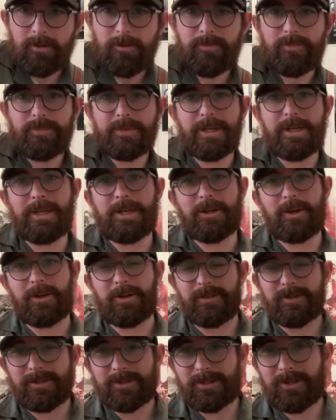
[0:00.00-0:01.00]
There you
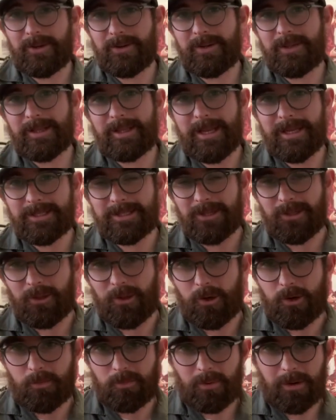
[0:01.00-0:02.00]
go. So that's a
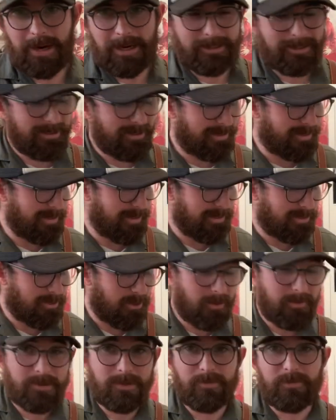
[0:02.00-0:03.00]
lot of practice. In
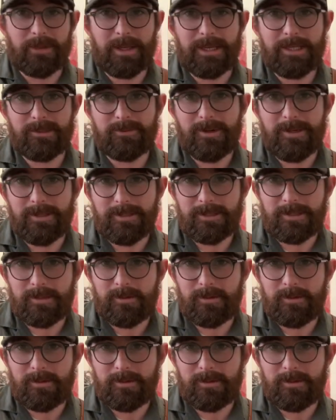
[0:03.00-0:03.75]
terms of these ones,